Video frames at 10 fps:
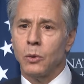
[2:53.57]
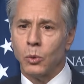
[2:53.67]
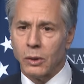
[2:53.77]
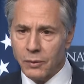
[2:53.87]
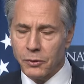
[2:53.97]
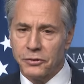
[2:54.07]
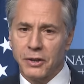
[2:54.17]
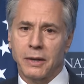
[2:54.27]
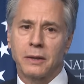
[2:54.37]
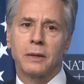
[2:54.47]
we're level
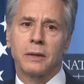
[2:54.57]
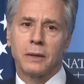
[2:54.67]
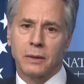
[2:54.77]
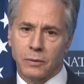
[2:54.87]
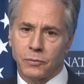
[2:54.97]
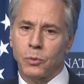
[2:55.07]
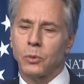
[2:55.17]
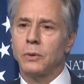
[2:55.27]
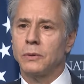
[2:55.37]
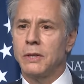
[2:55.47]
set
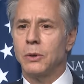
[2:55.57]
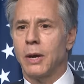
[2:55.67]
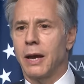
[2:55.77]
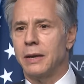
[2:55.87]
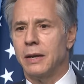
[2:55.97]
for the year ahead.